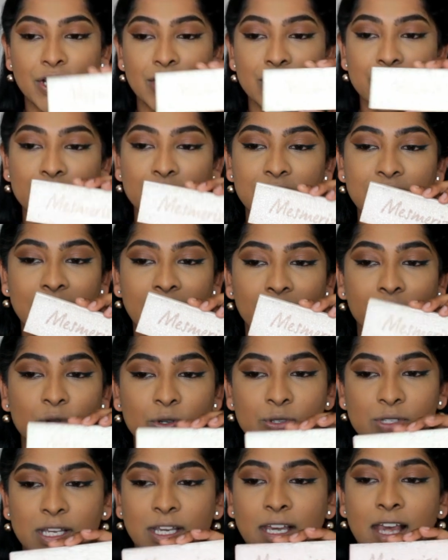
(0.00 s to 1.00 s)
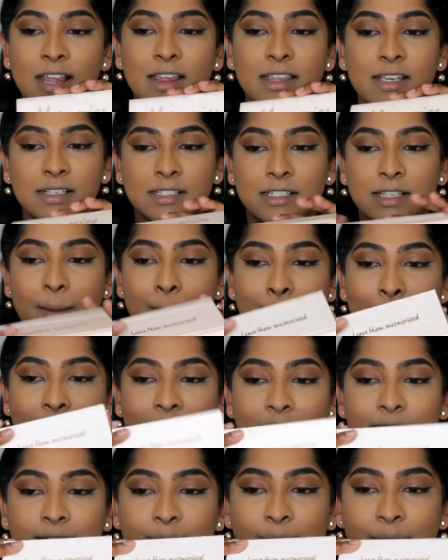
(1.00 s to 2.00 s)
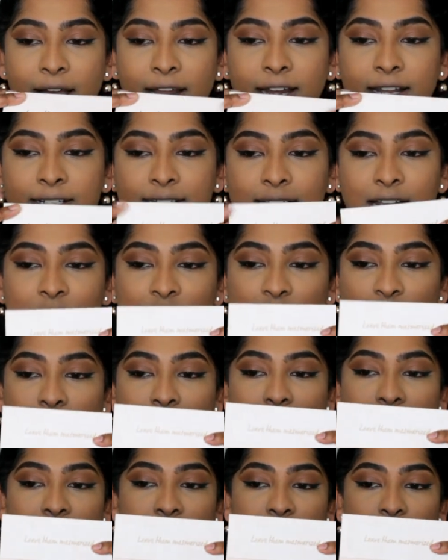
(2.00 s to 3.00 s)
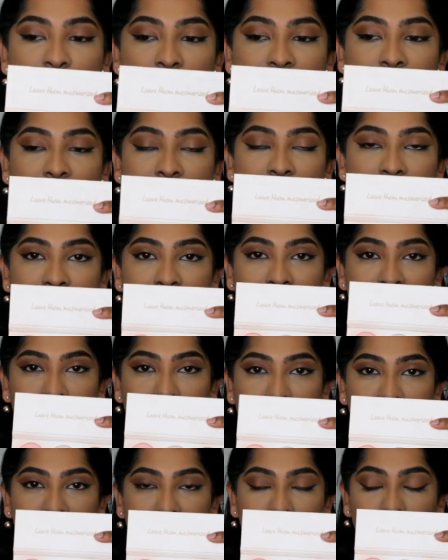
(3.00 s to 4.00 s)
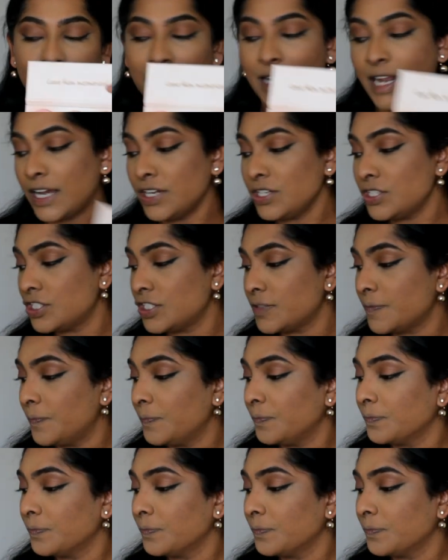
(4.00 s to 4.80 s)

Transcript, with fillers: So today I'm using this Mud palette as well, using this light pink blush.